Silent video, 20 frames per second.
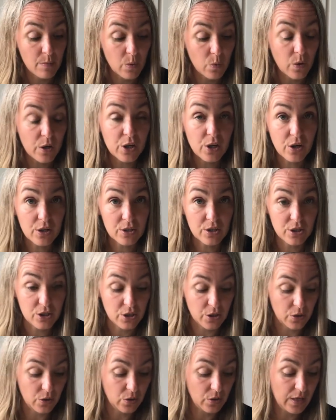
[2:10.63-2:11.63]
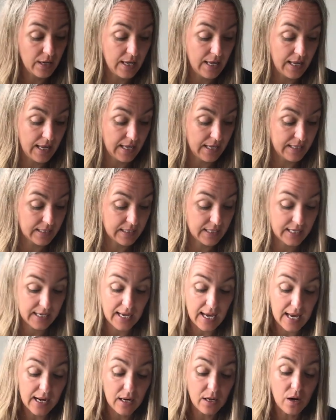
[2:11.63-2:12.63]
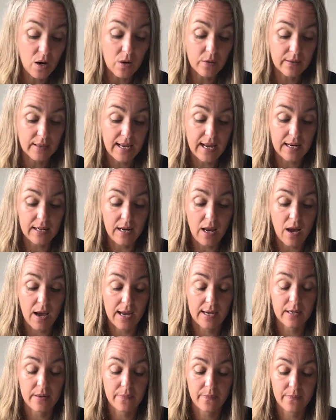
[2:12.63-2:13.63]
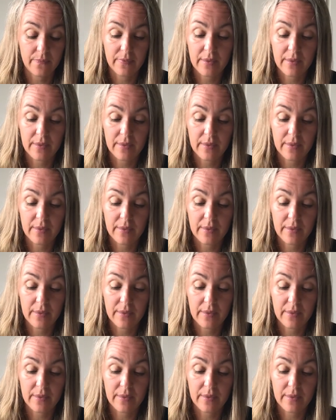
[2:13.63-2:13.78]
What you're going to do is cut along that line.